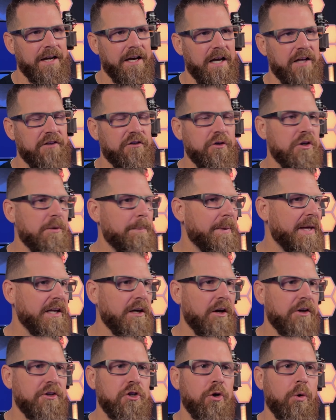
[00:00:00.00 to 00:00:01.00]
And so,
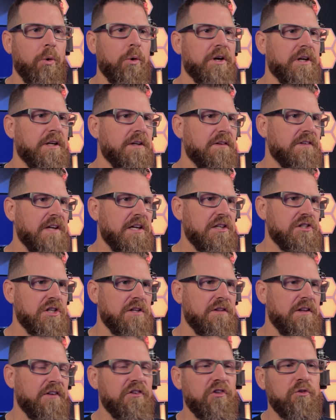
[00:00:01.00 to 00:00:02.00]
depending on your
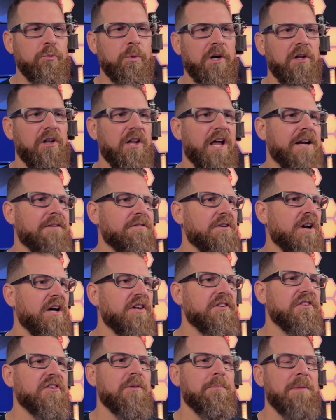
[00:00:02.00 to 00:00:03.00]
organization, this is where a lot of
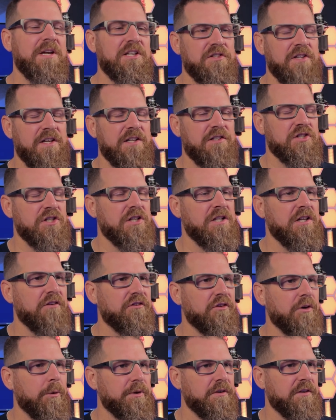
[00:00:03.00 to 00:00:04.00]
customization
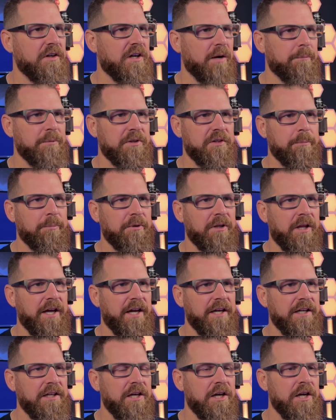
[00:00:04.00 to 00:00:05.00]
is going to come into
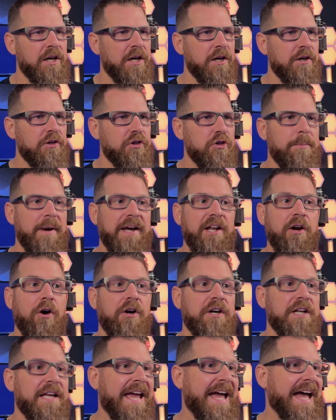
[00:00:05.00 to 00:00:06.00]
play. You might
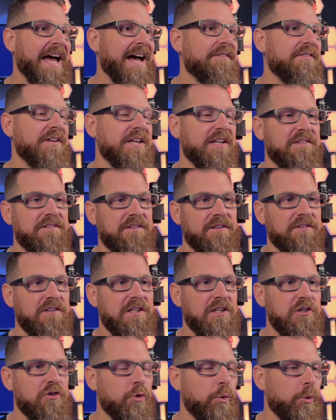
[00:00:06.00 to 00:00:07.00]
already have
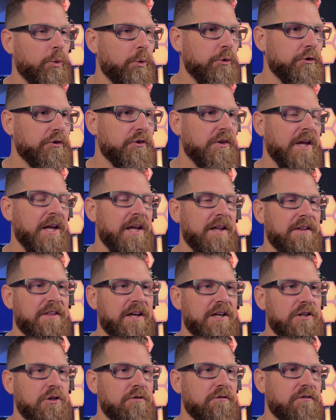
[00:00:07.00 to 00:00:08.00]
existing tools
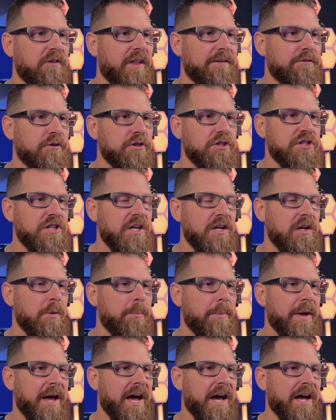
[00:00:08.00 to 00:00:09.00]
that you've leveraged in the
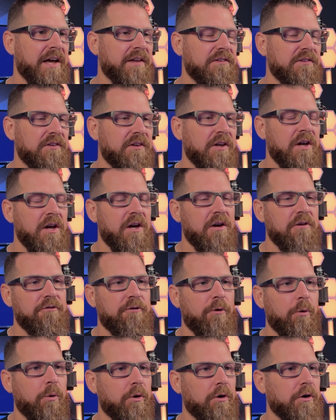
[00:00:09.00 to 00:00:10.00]
past
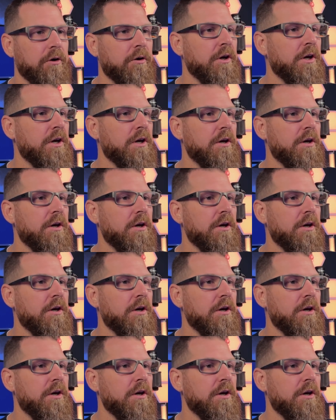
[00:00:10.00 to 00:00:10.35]
for